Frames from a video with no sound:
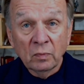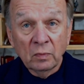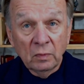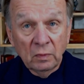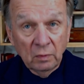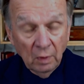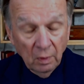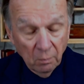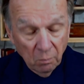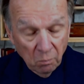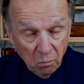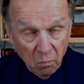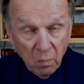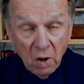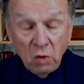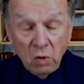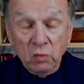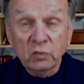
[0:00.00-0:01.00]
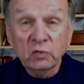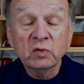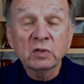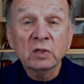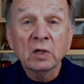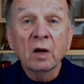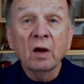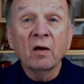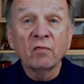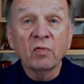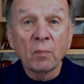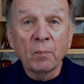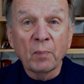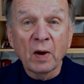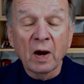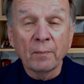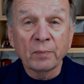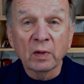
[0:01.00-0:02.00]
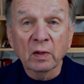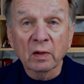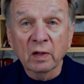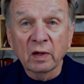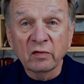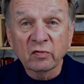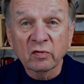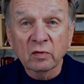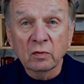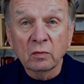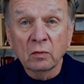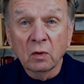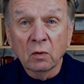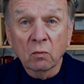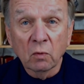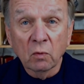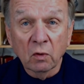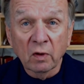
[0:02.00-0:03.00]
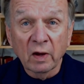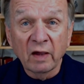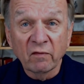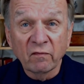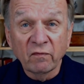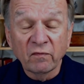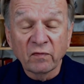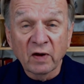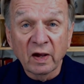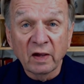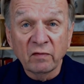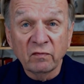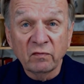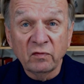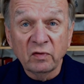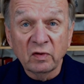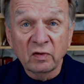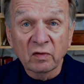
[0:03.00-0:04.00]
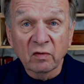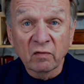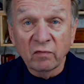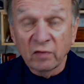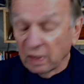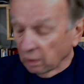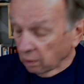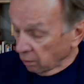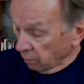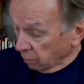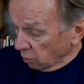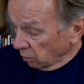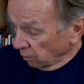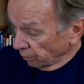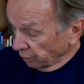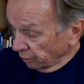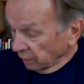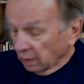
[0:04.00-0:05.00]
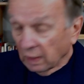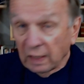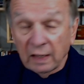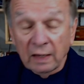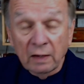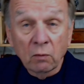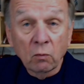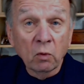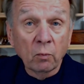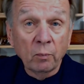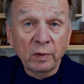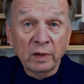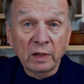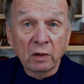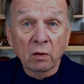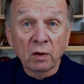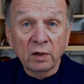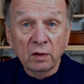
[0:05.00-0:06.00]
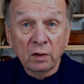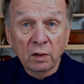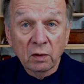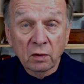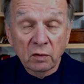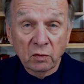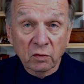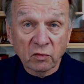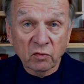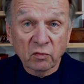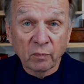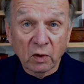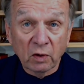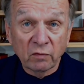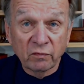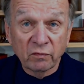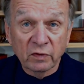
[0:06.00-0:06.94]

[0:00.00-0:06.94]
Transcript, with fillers: most of the population will have five G available, and it will be on your smartphone.